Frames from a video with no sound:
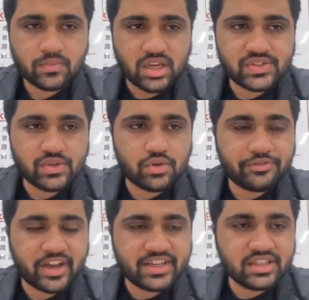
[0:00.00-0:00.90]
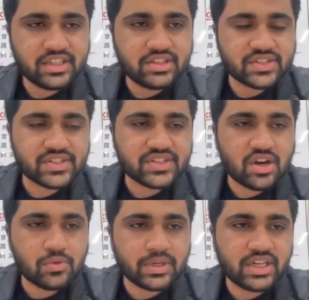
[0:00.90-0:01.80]
So finally, this is how
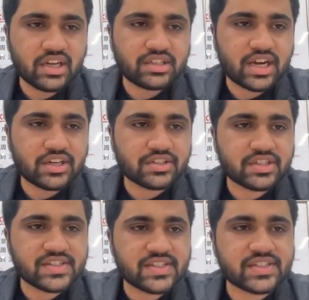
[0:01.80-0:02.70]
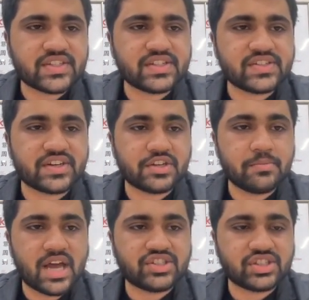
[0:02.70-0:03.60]
we at Rakuten 6 Sense
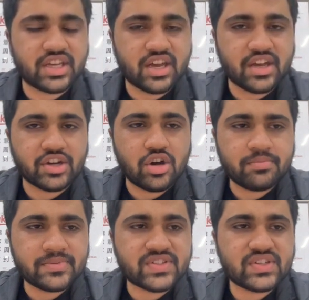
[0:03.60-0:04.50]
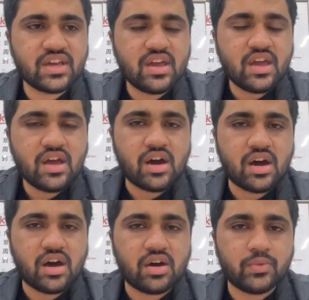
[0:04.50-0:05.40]
reimagine AI ops.
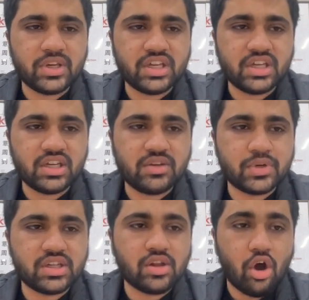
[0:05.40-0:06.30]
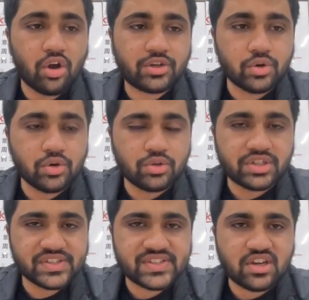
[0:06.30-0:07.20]
We will auto
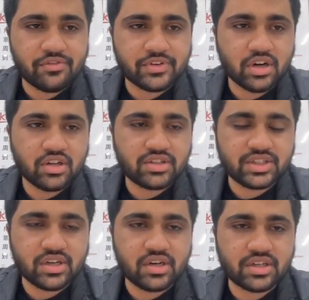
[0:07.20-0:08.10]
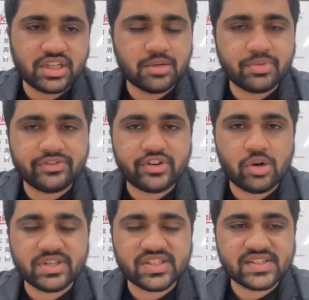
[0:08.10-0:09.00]
discover the key
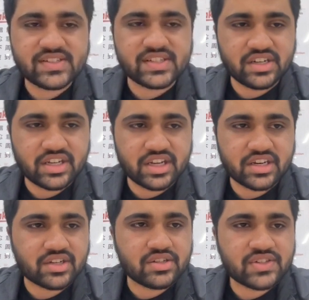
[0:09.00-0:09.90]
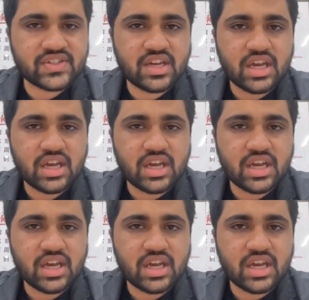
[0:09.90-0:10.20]
performance indicators.